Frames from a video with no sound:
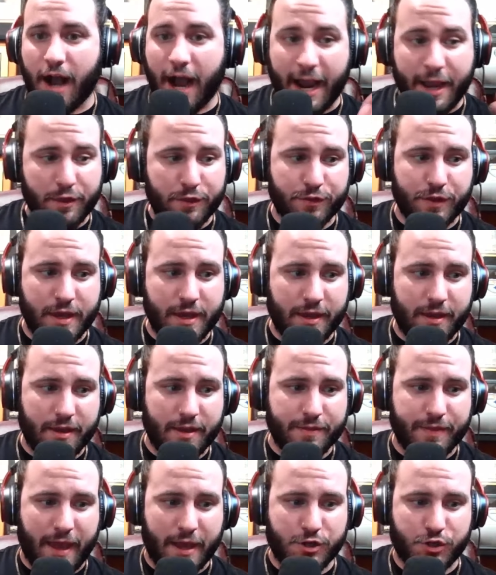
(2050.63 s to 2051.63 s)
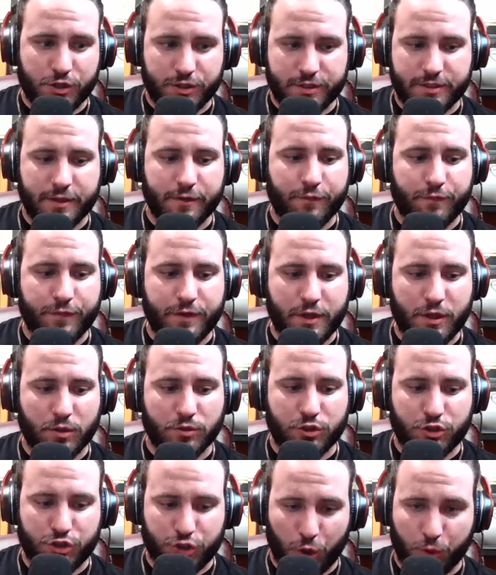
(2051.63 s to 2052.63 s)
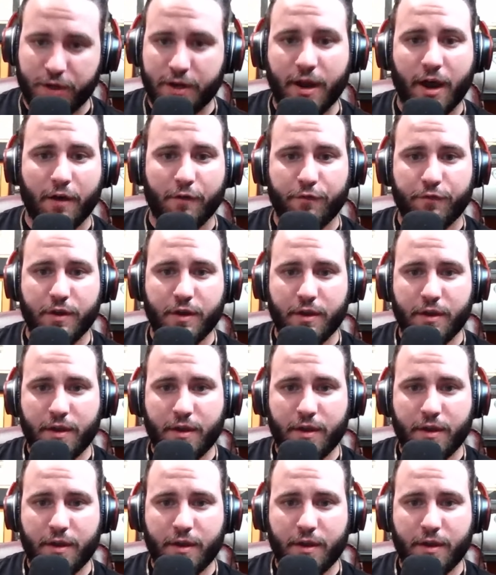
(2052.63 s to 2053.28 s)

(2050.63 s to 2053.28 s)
I think that Justin Fields showed enough